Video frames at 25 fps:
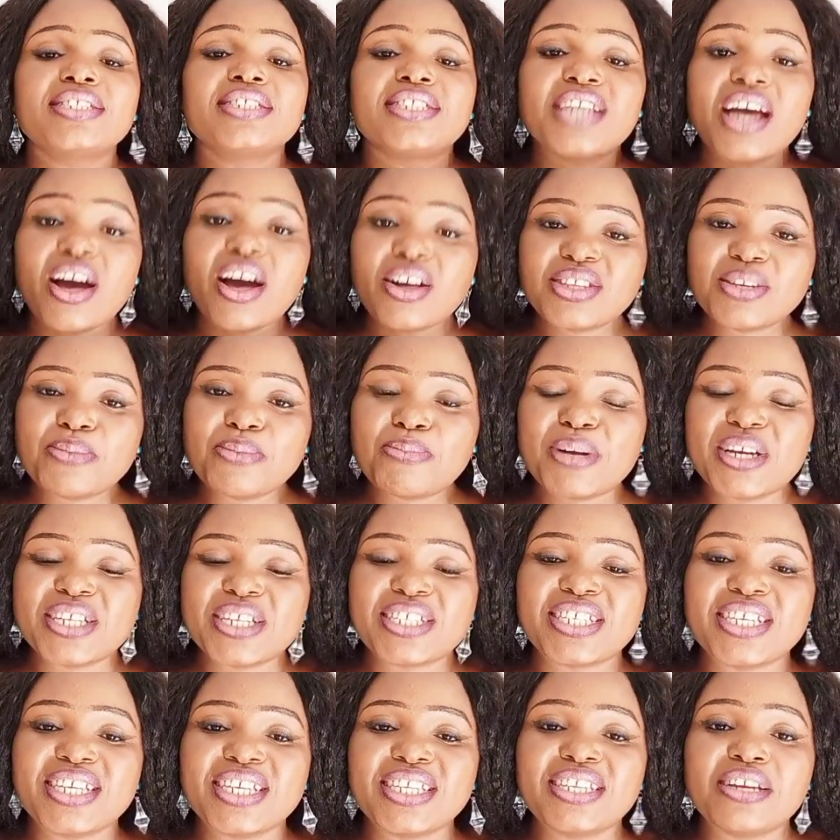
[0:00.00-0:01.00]
Tell the
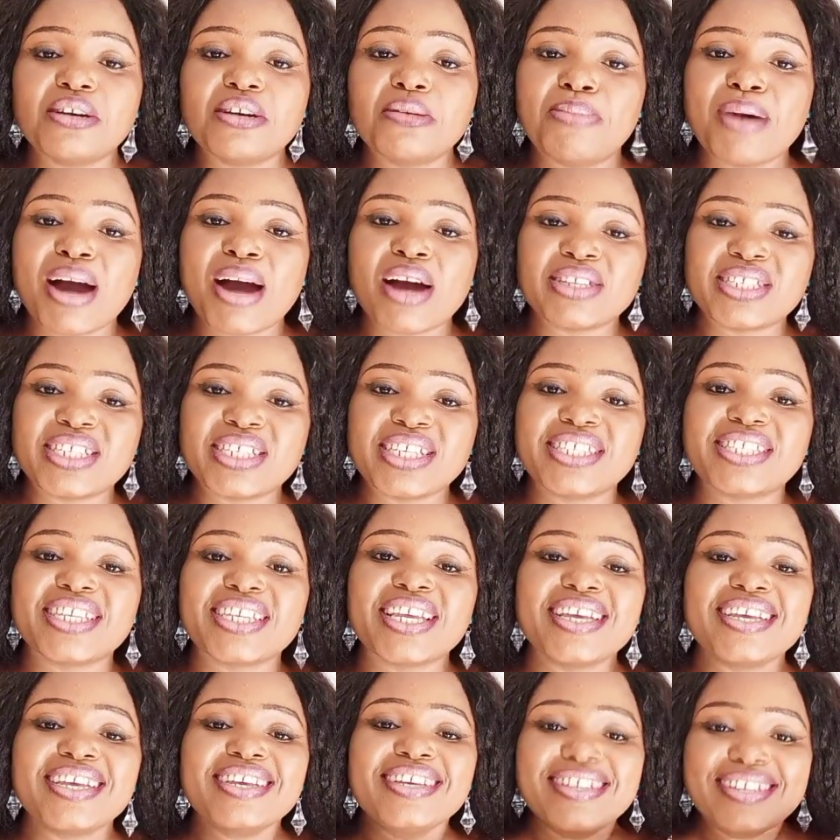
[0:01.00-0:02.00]
person about it.
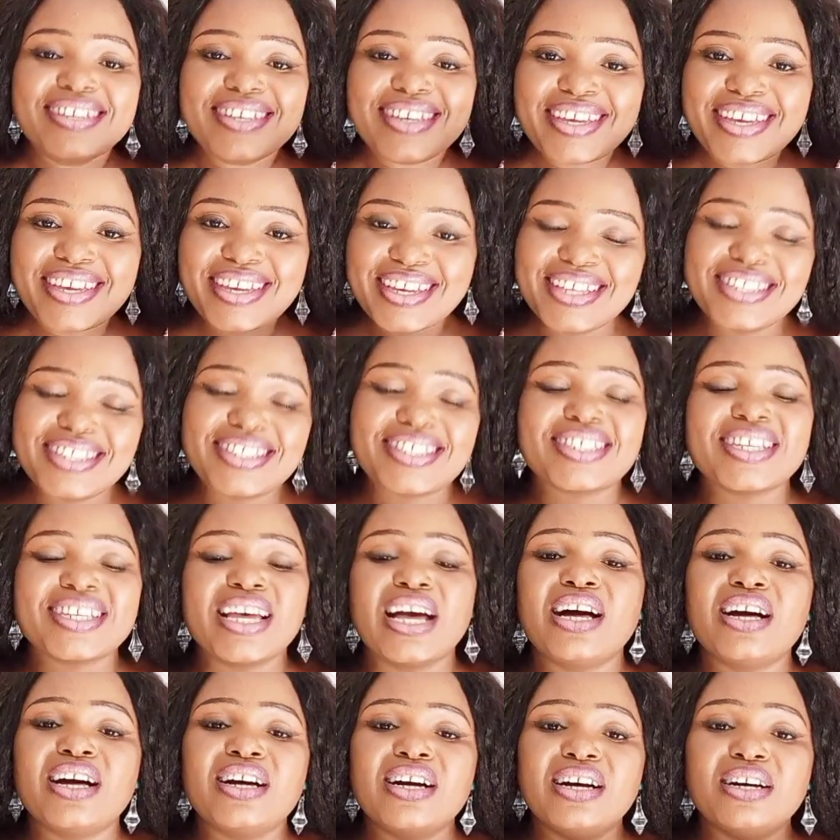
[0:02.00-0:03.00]
Hit
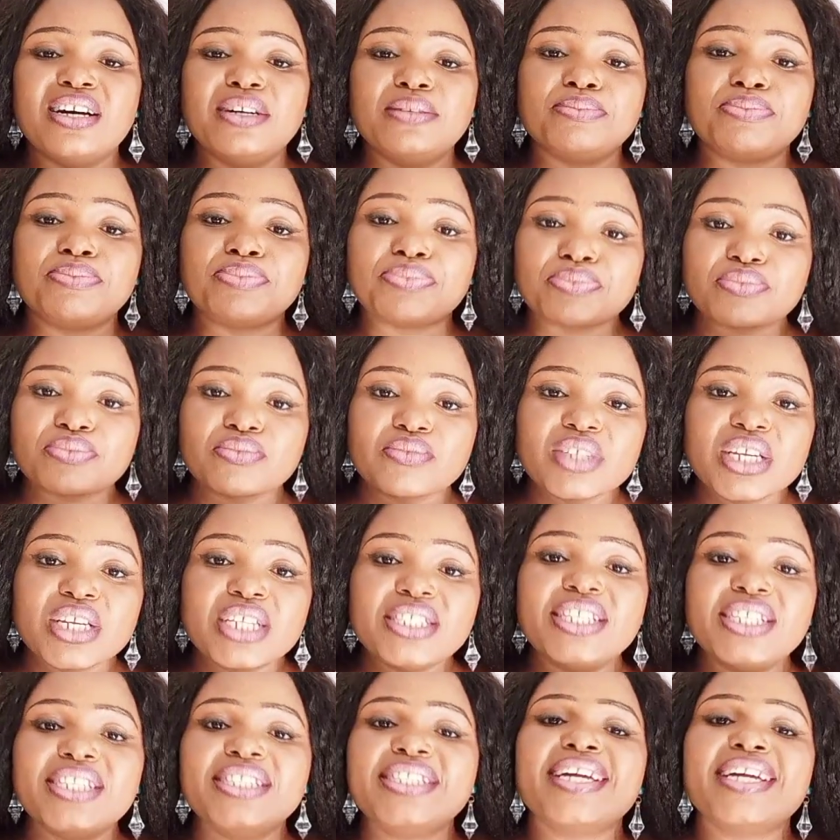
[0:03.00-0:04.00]

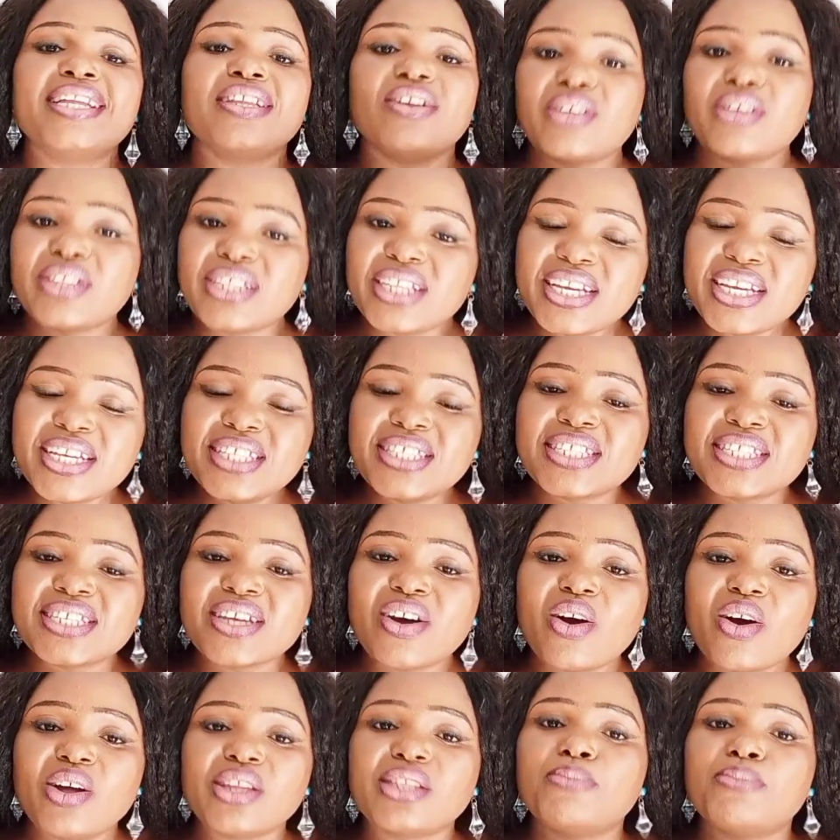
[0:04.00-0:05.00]
the nail on it,
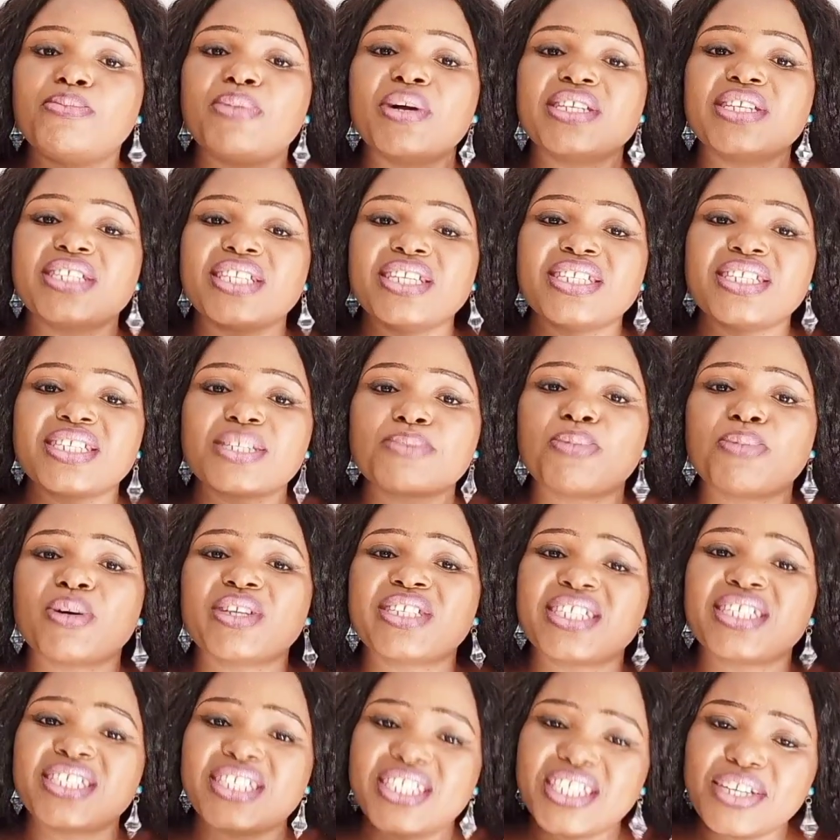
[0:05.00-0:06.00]
on the person's
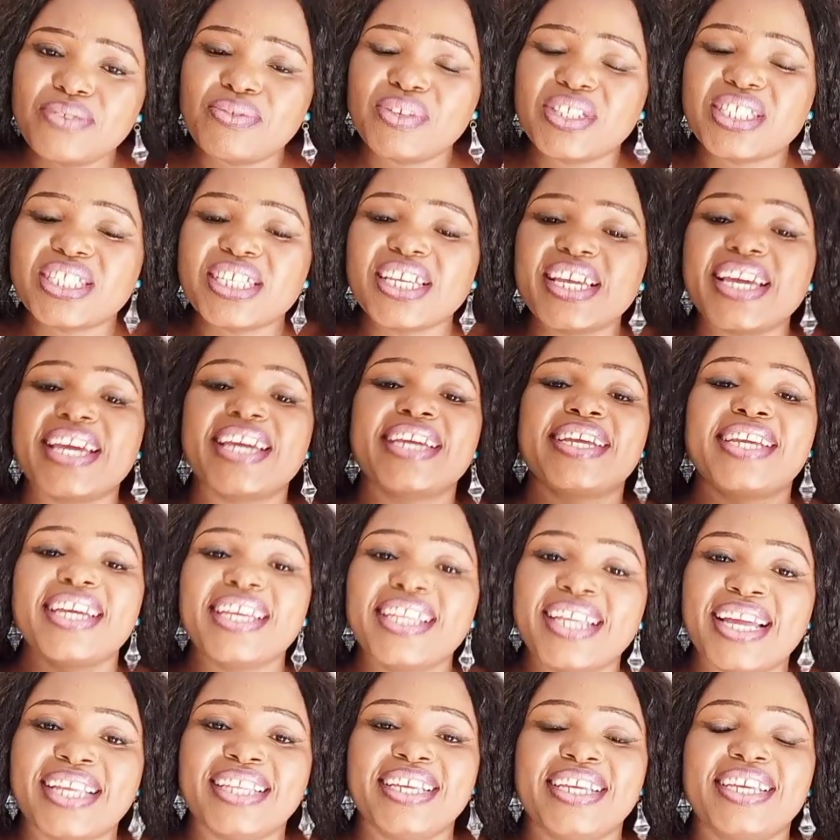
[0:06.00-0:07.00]
positivity
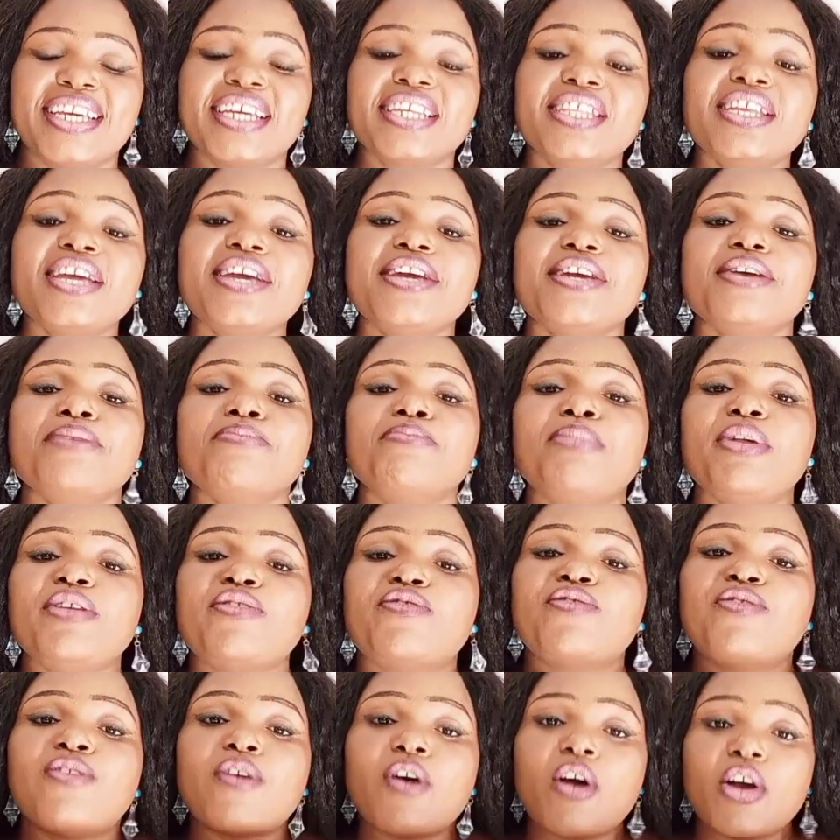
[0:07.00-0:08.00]
again and again
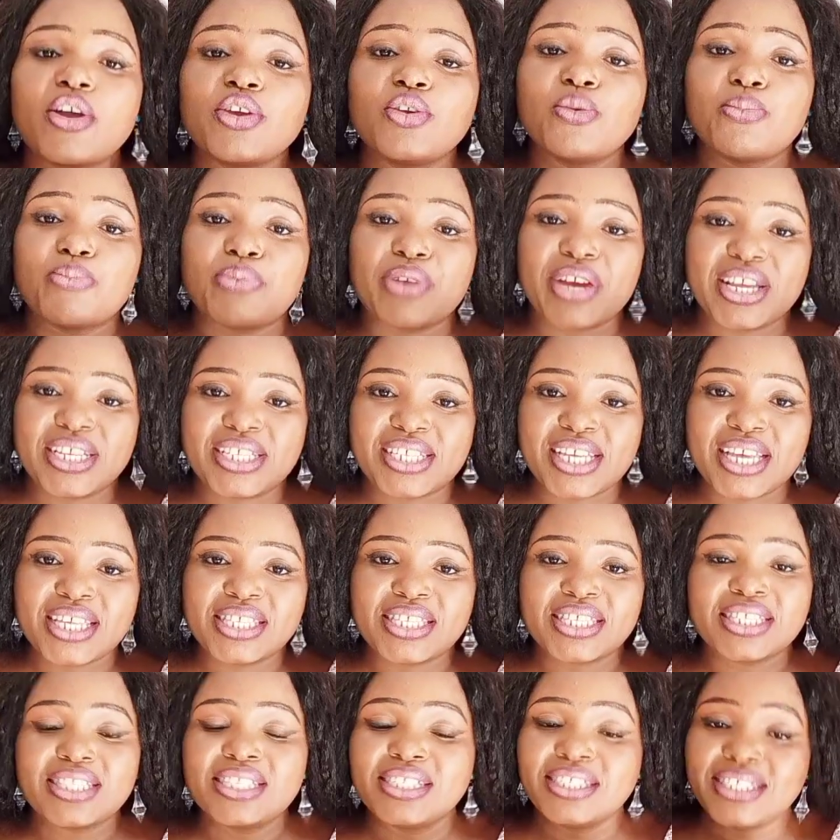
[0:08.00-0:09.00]
before you
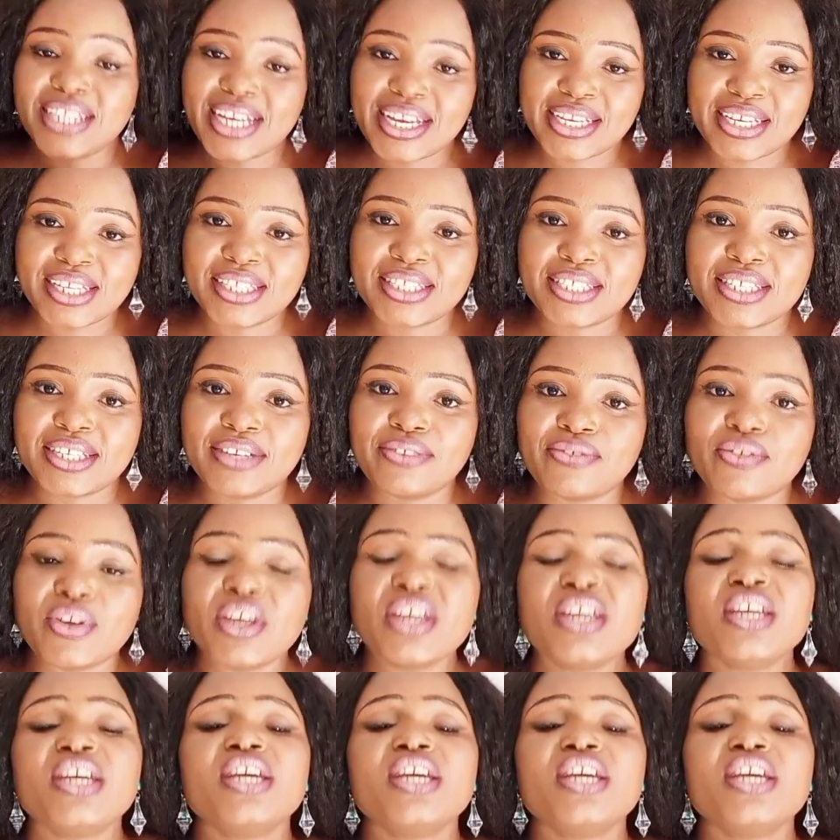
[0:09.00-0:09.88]
present the negative.